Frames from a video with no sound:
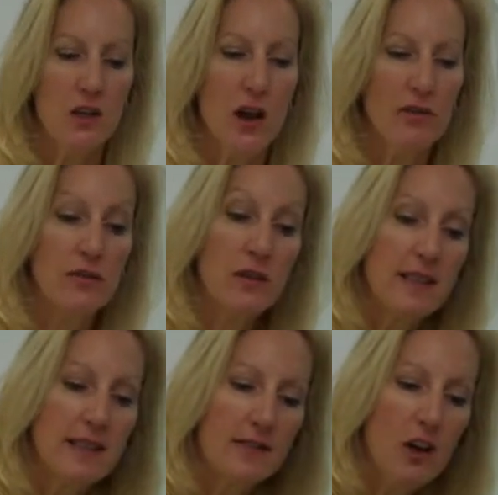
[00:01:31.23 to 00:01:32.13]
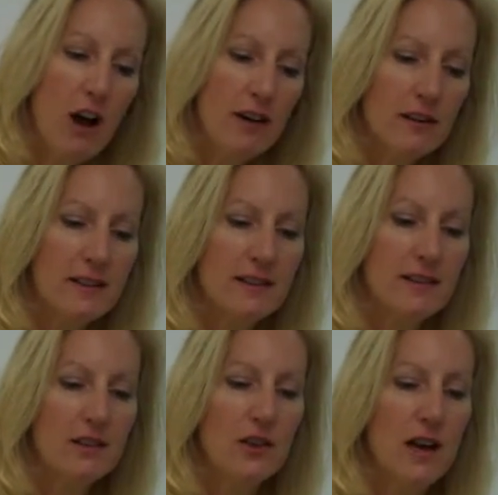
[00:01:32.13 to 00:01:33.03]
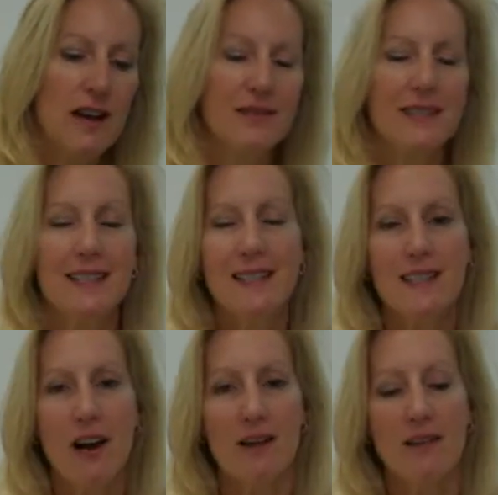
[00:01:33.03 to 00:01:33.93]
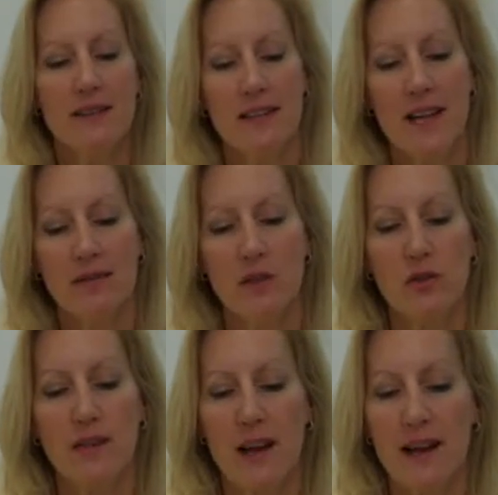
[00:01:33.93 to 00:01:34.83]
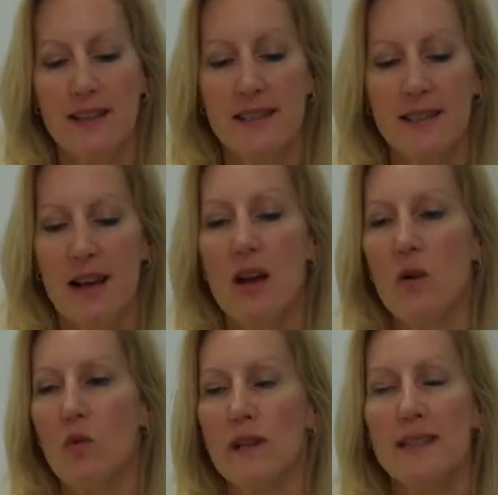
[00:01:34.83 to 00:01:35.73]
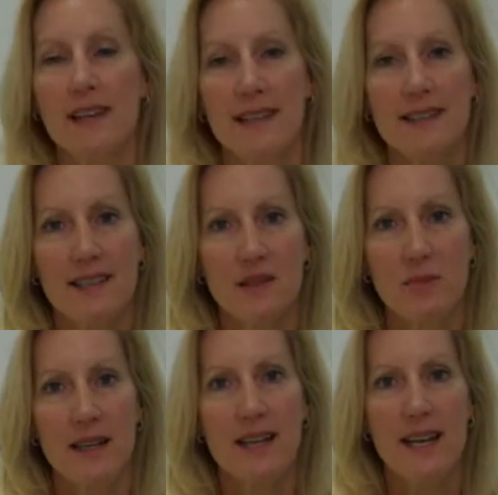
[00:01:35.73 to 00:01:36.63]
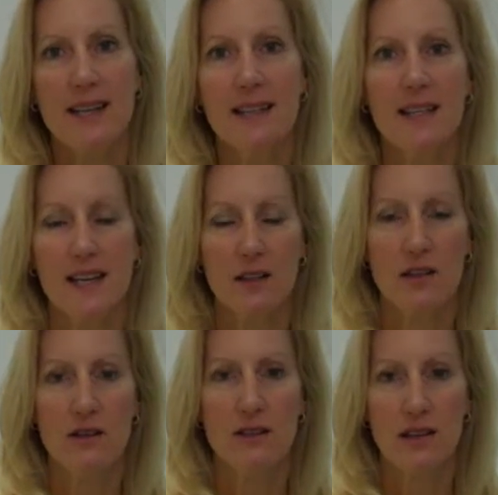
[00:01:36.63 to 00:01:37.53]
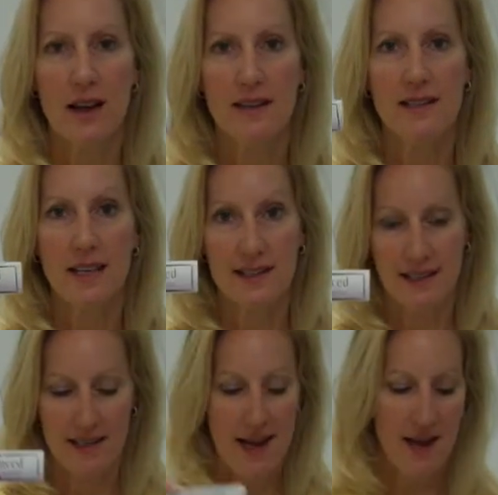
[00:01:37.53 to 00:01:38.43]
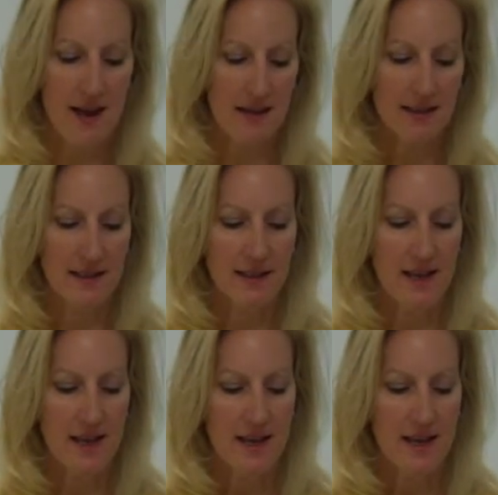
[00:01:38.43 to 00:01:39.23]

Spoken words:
You have a few sets of cards. You have 6 cards that have 2 sides. One side says mitigated, the other side says enhanced.